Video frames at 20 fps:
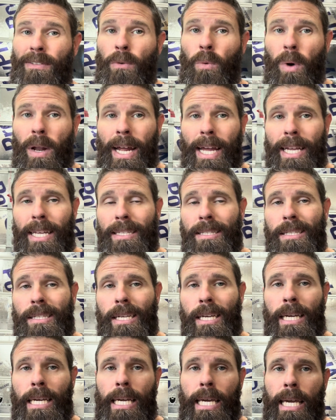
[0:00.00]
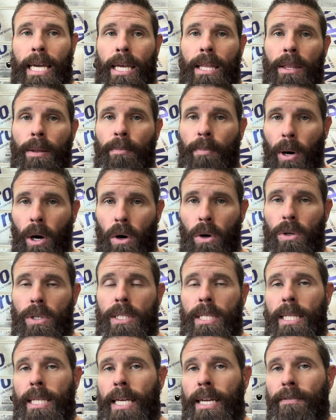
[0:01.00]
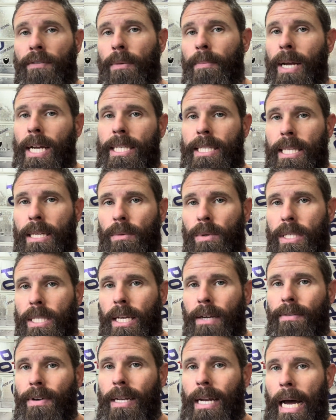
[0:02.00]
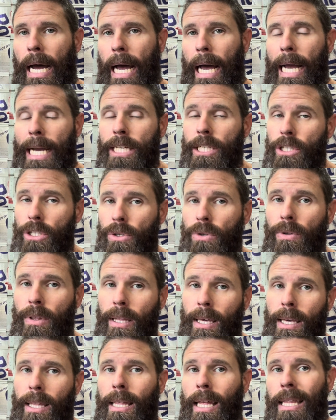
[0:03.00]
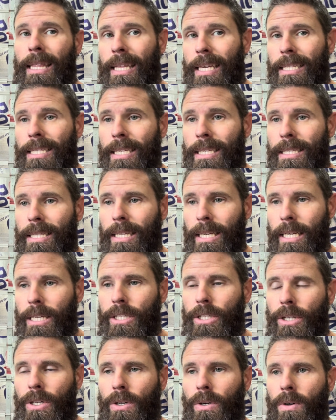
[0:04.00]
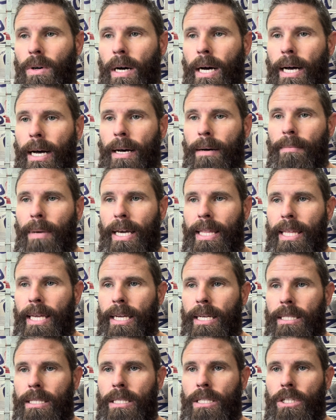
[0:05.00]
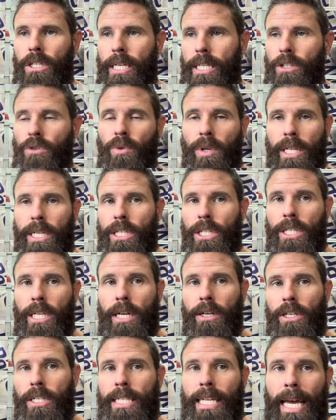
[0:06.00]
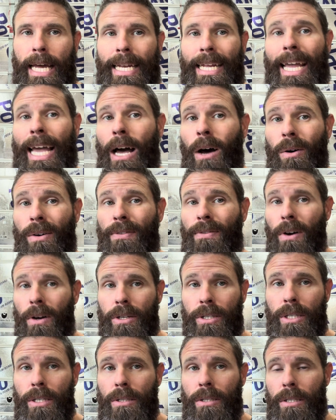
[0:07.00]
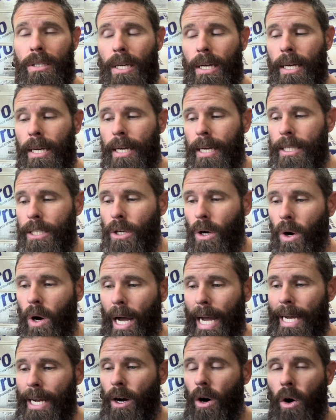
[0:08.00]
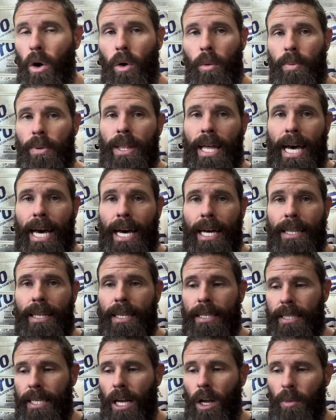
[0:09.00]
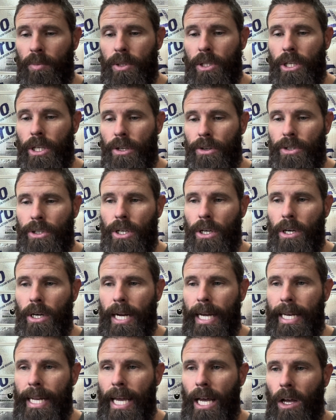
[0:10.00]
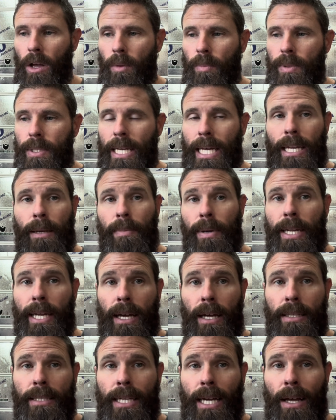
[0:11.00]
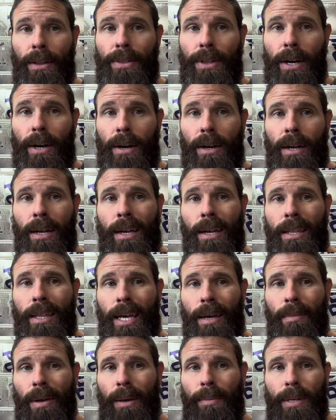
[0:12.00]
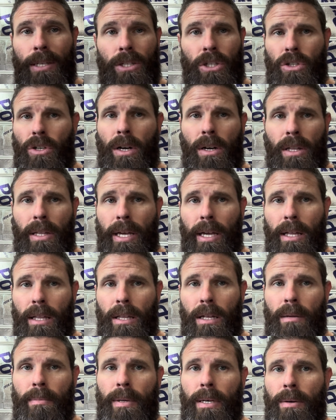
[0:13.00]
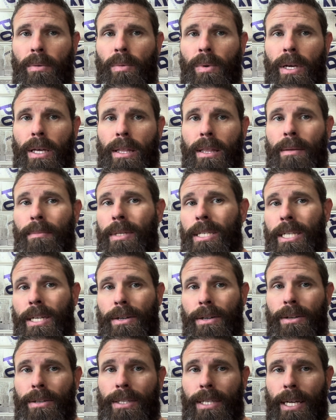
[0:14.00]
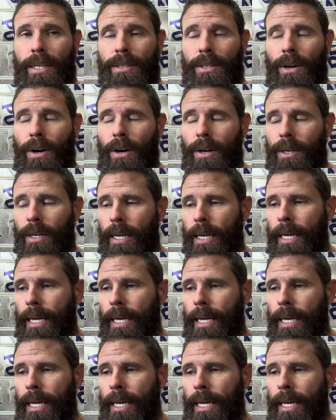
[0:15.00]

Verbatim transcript: of what I can see in the post and the information that was given, I do think that this is the issue. Um, I think it's, it's really just understanding how it functions. So I hope that this helps the user and helps anybody else out there that maybe is struggling a little bit with the material test card.